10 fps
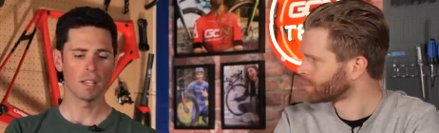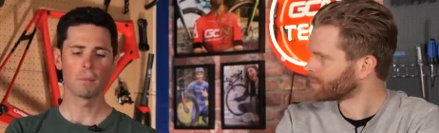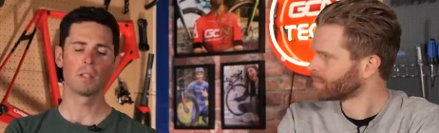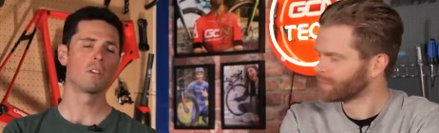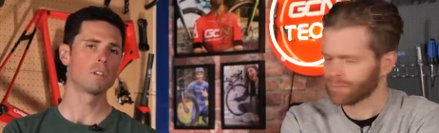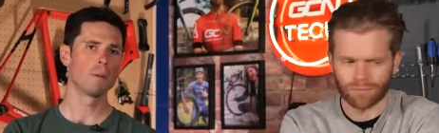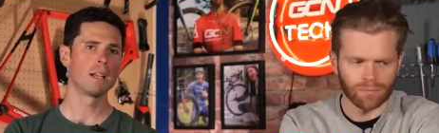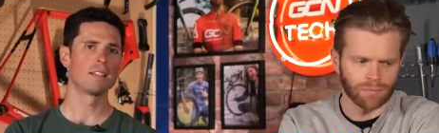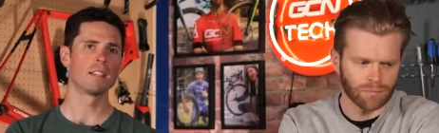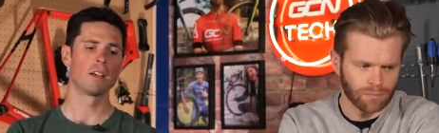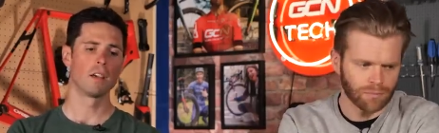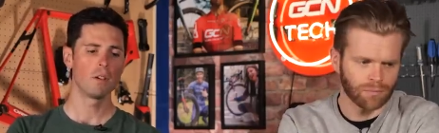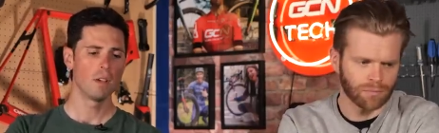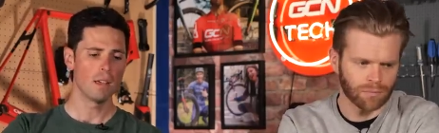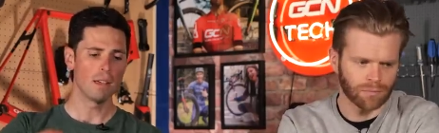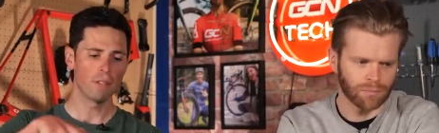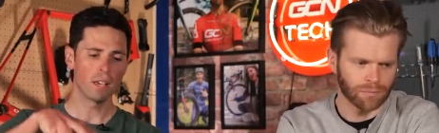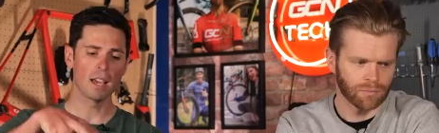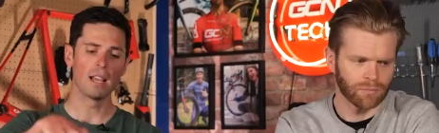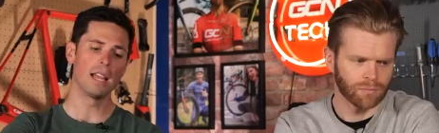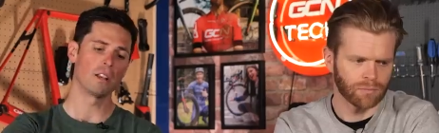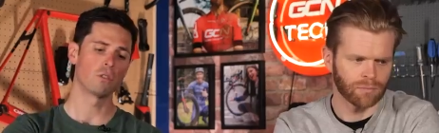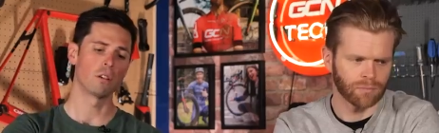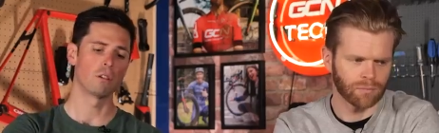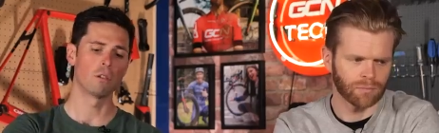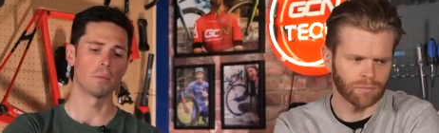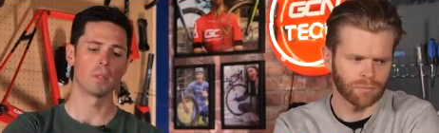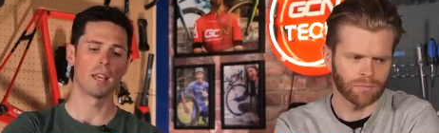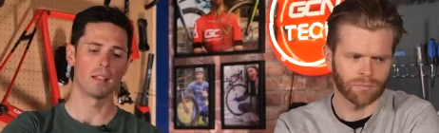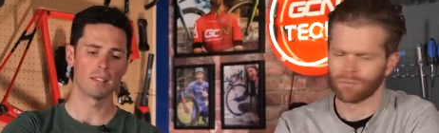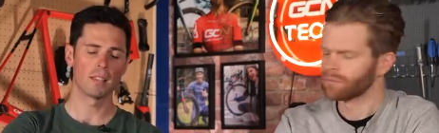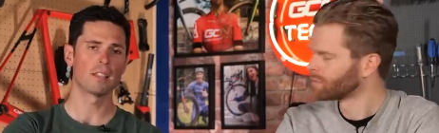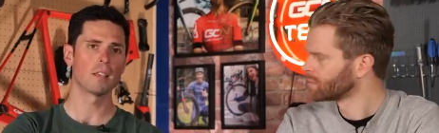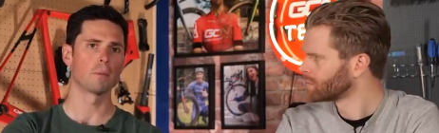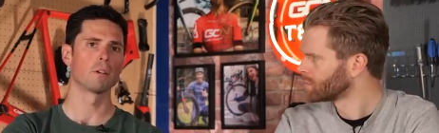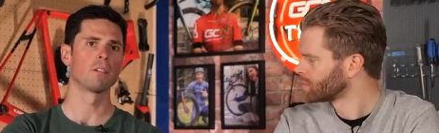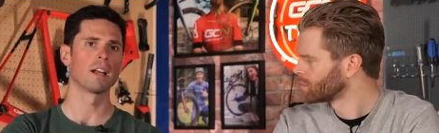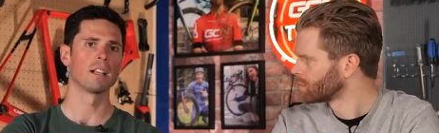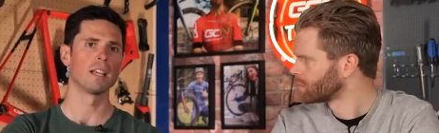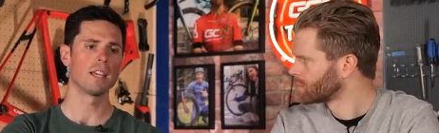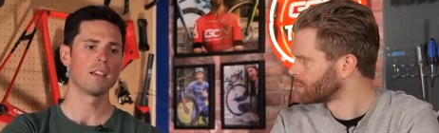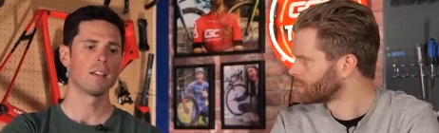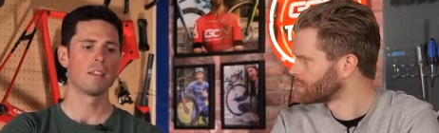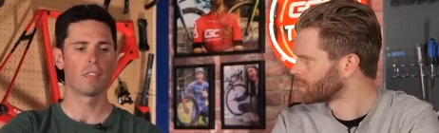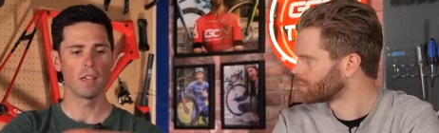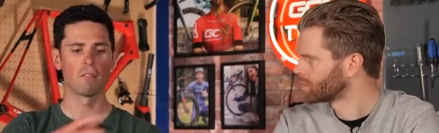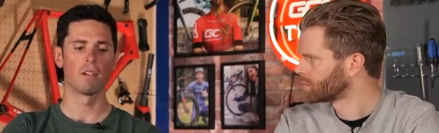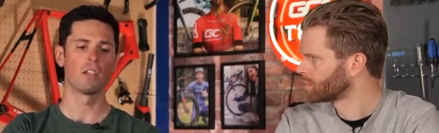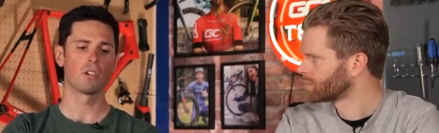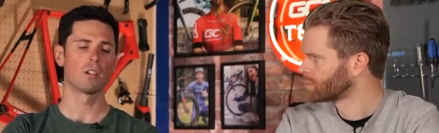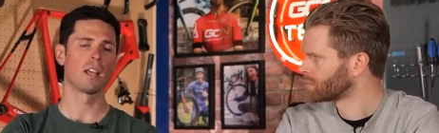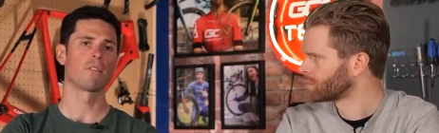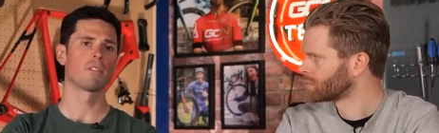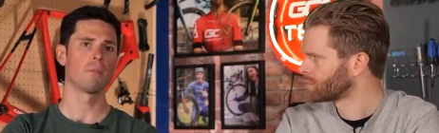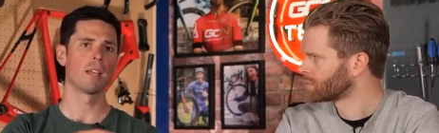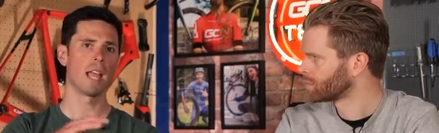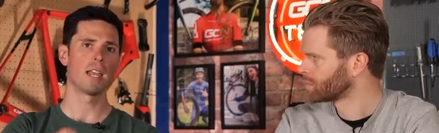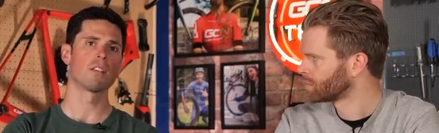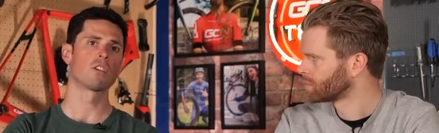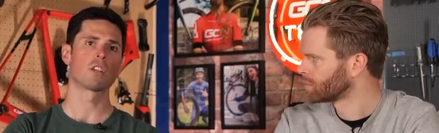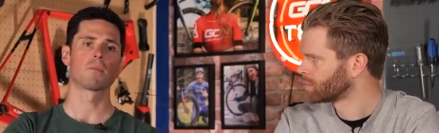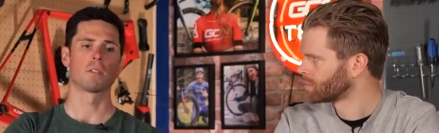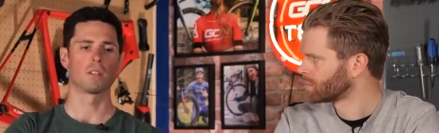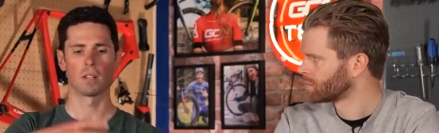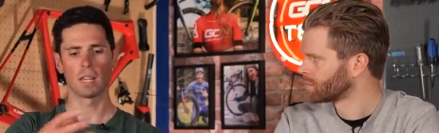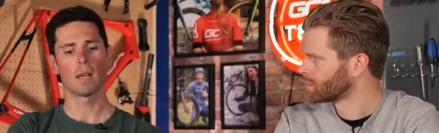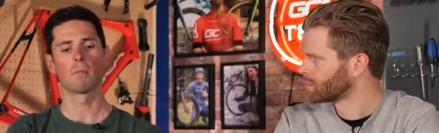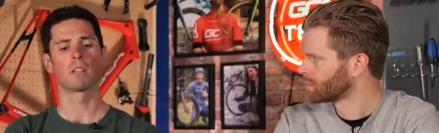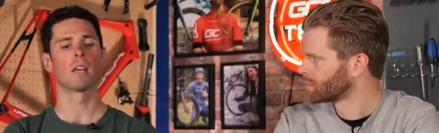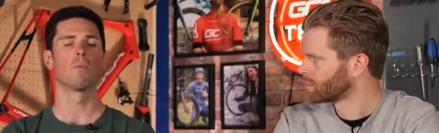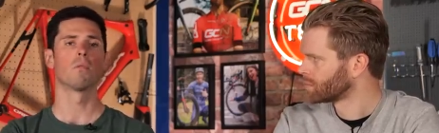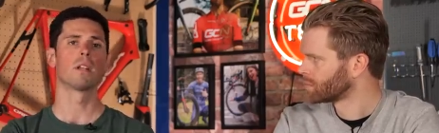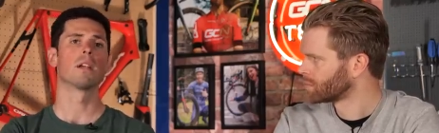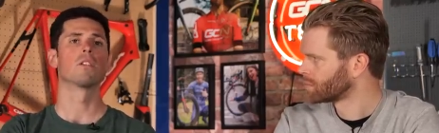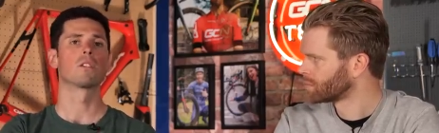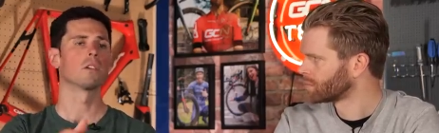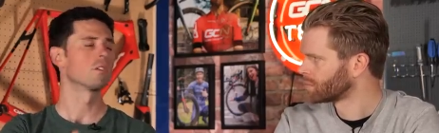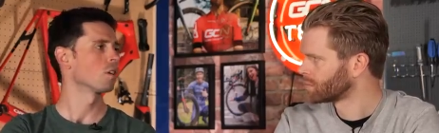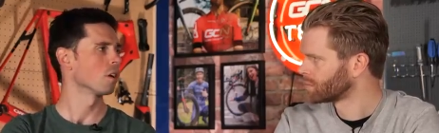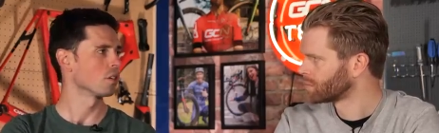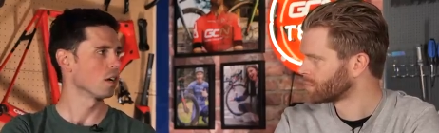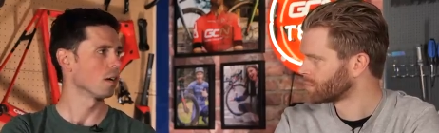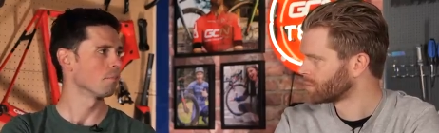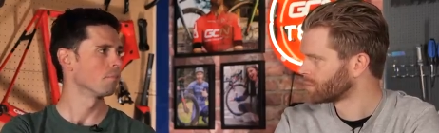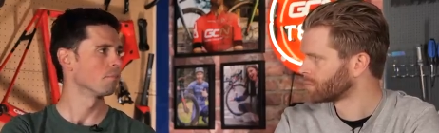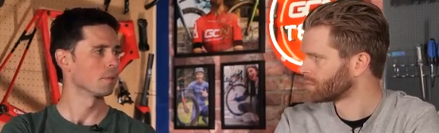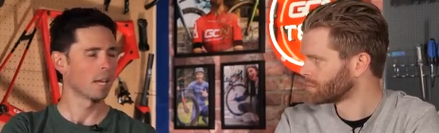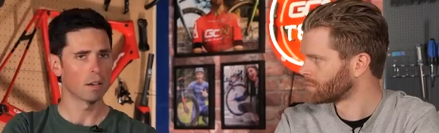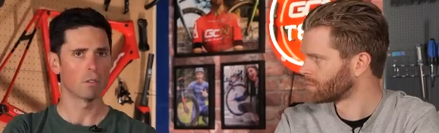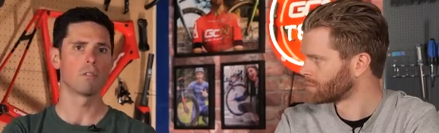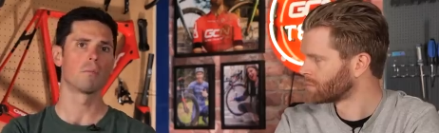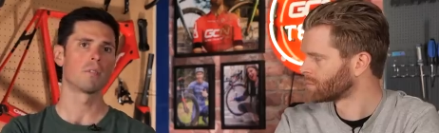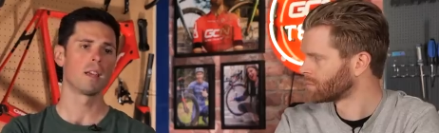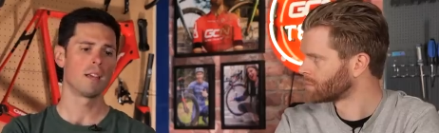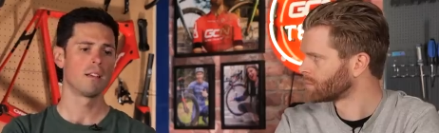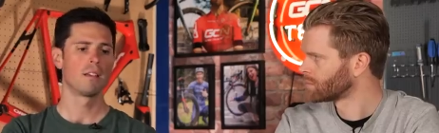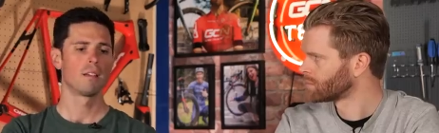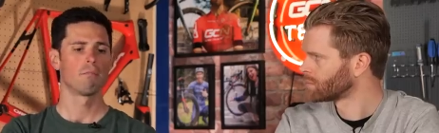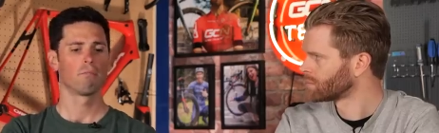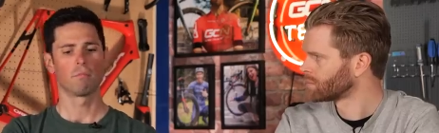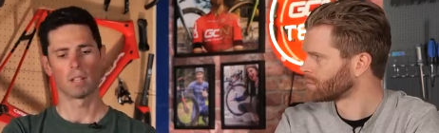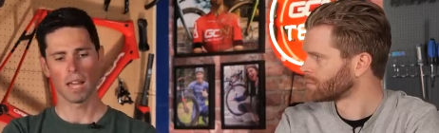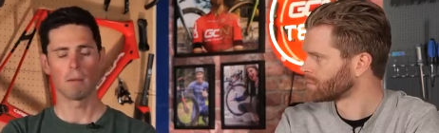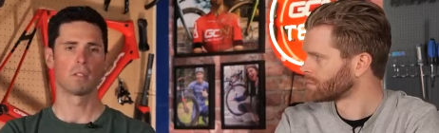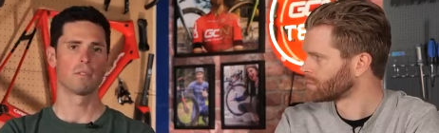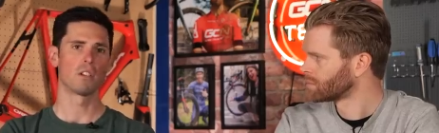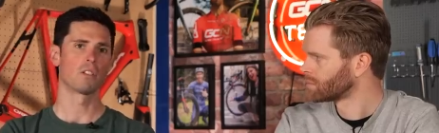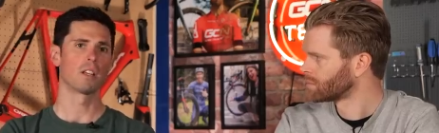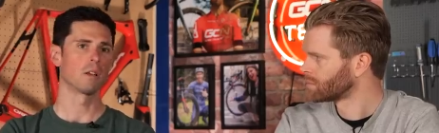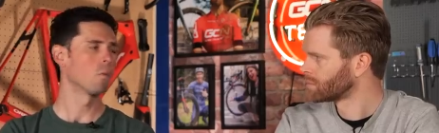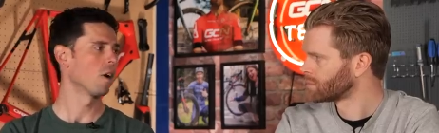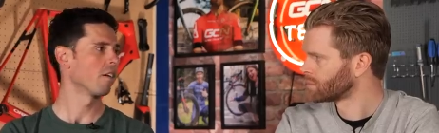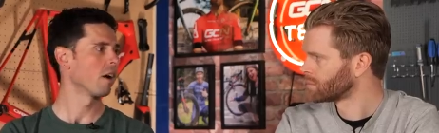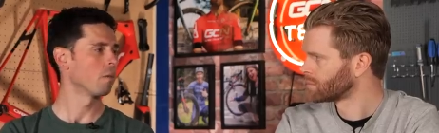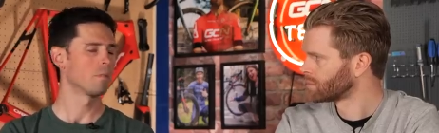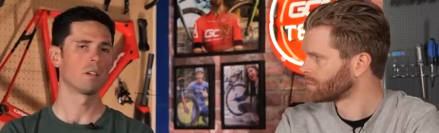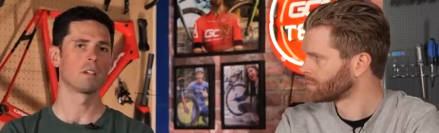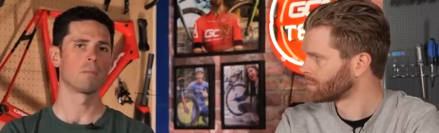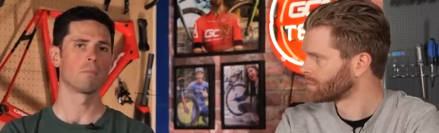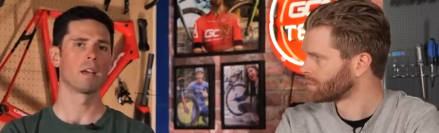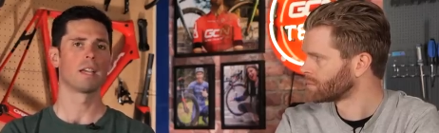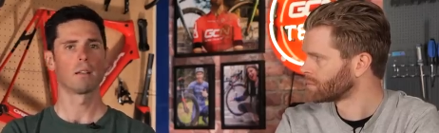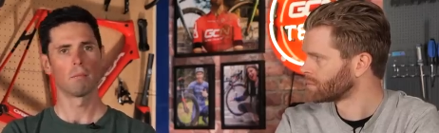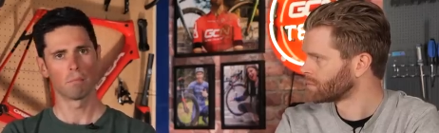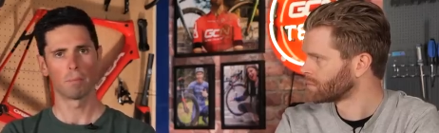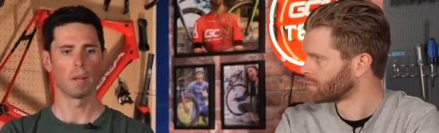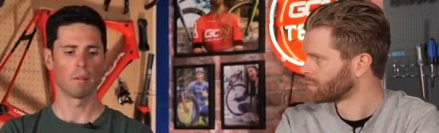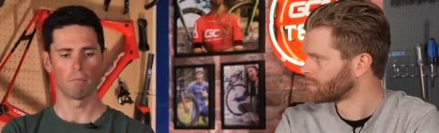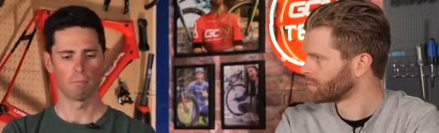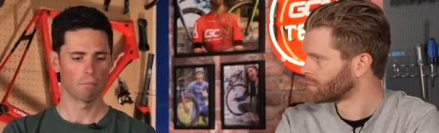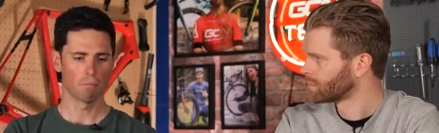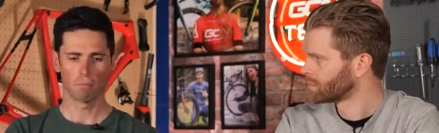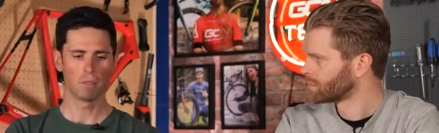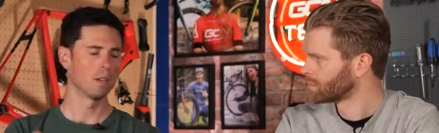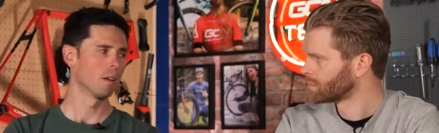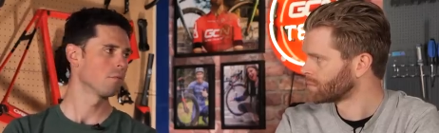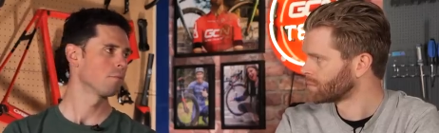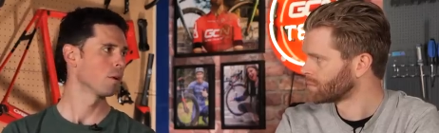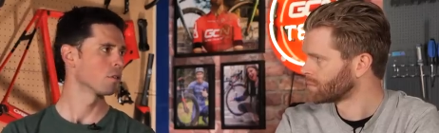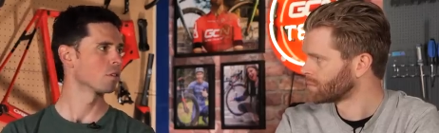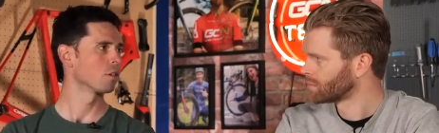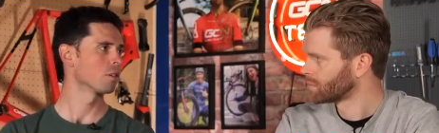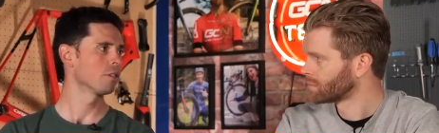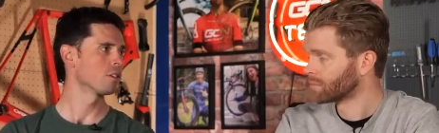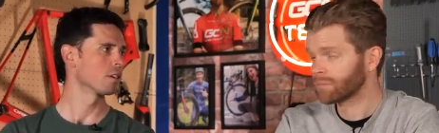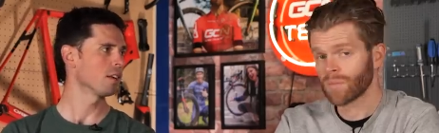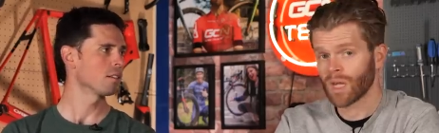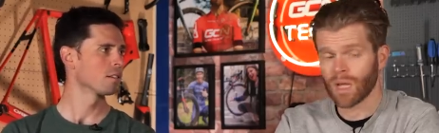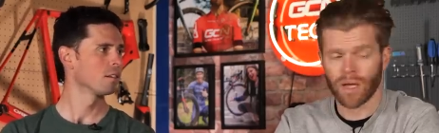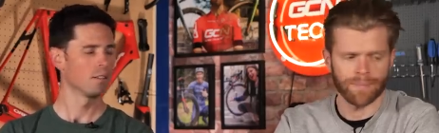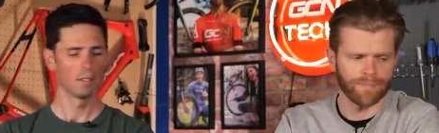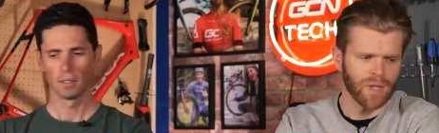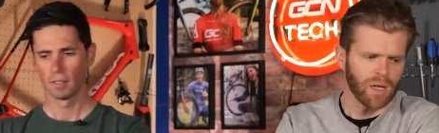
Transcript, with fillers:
Speaker 1: In terms of usability, though, if you get an electronic group set set up correctly, in theory, you shouldn't have to make any adjustments. And the cables get worn out, you just got to charge it up. Mechanical group set, the cable's eventually going to wear out and potentially break. But you know pros and cons of each, I guess. Yeah.